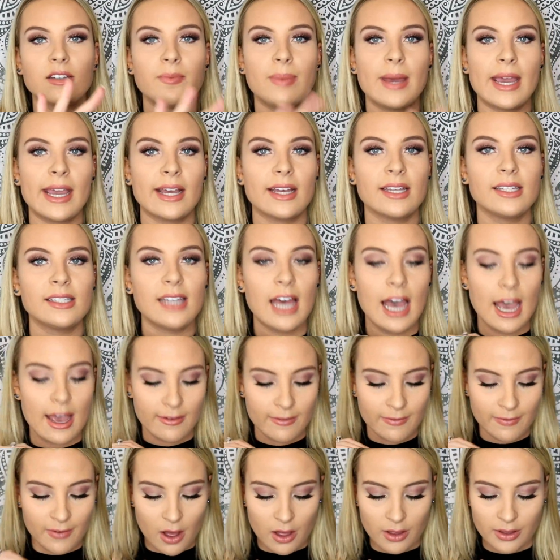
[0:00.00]
of pants. I
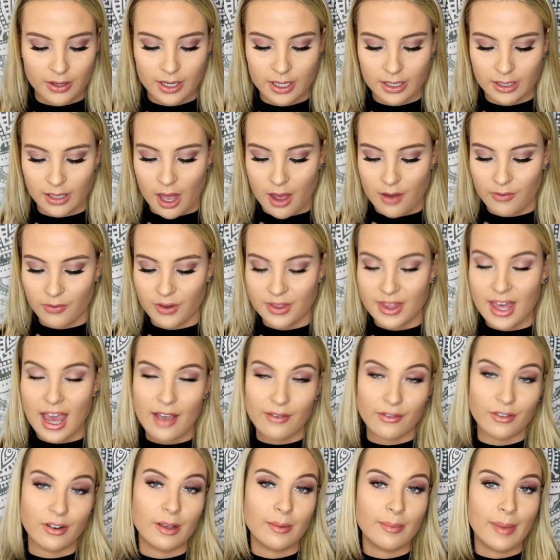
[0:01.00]
have fallen in love with
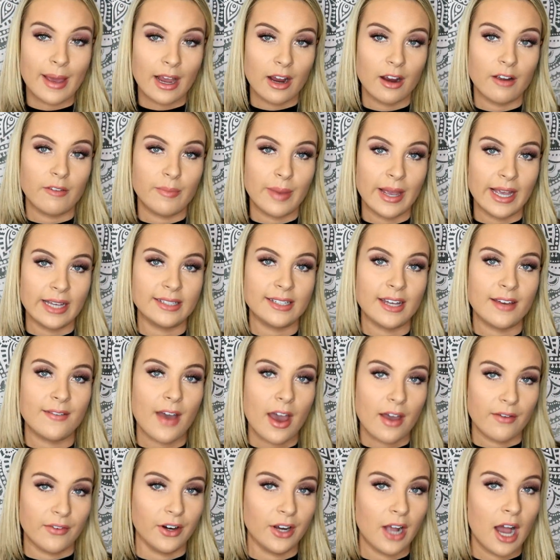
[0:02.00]
every pair of pants I've
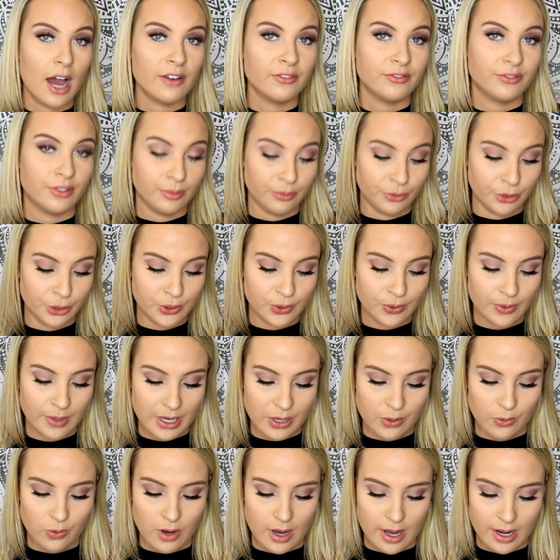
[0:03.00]
I've ever gotten from Rue
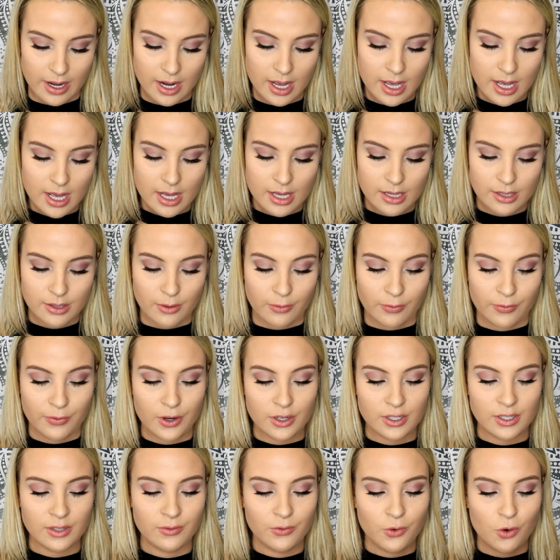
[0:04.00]
twenty-one. So
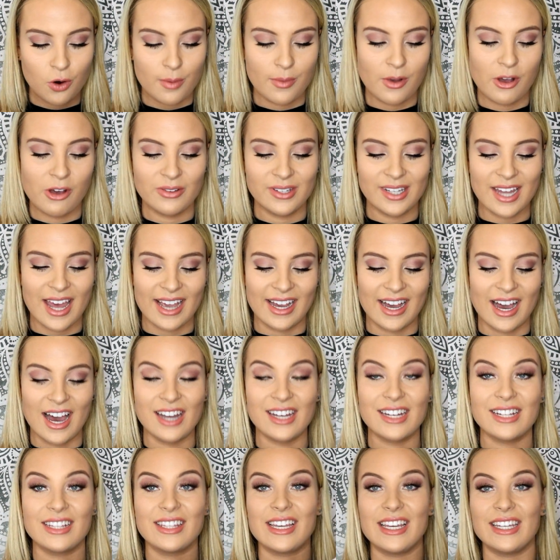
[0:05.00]
first and foremost, I
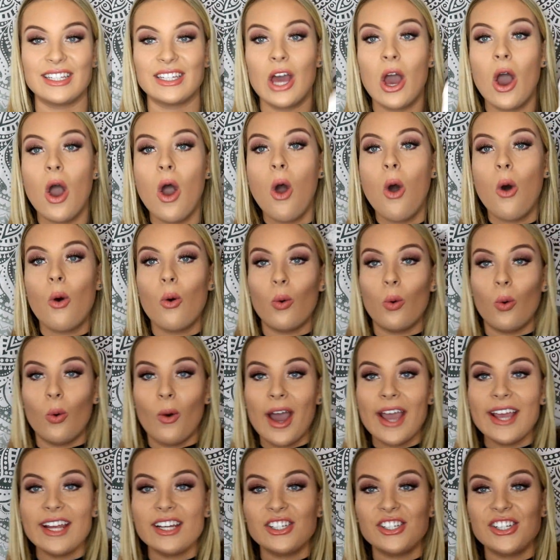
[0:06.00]
got these
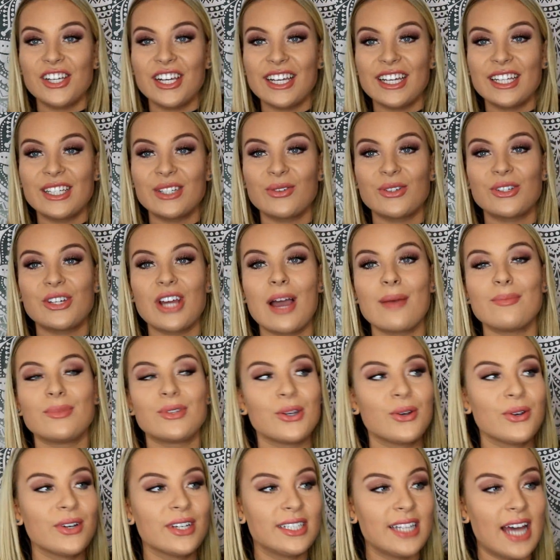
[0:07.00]
white jeans, which I'm
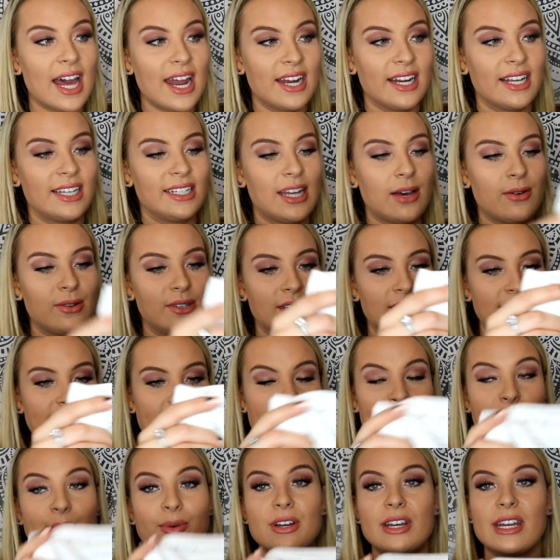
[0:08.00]
so excited because I was in
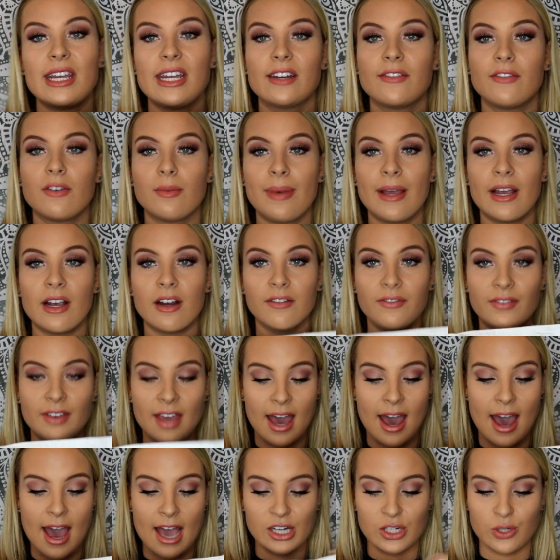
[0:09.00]
desperate need of a pair of
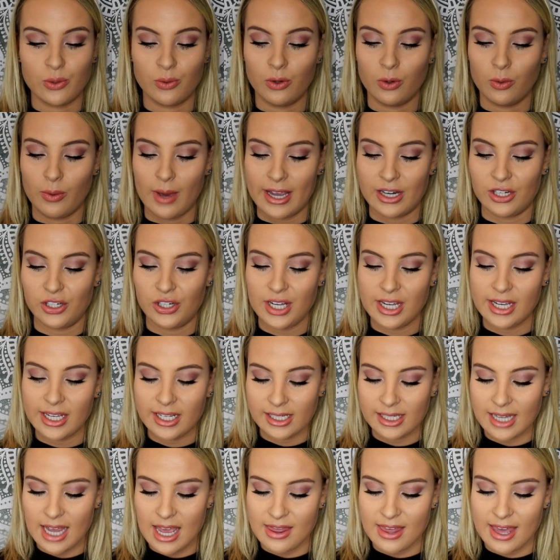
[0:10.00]
casual white
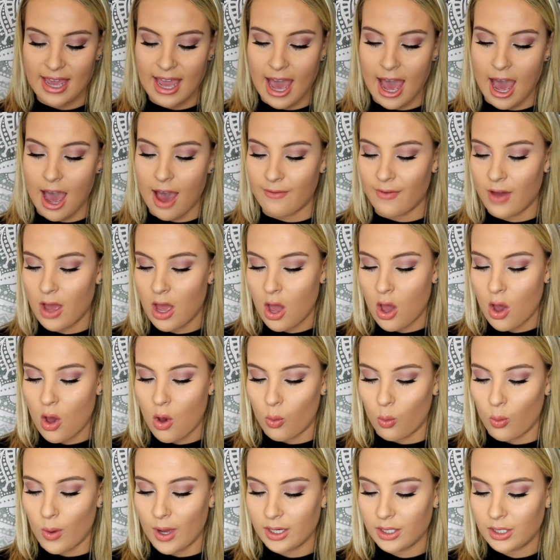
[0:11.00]
jeans, and they have
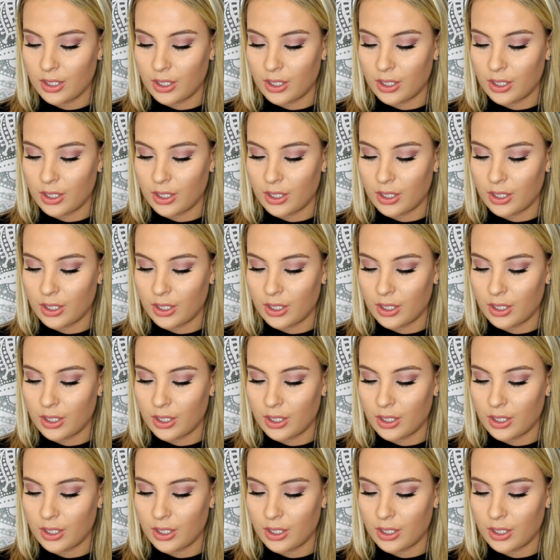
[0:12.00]
one,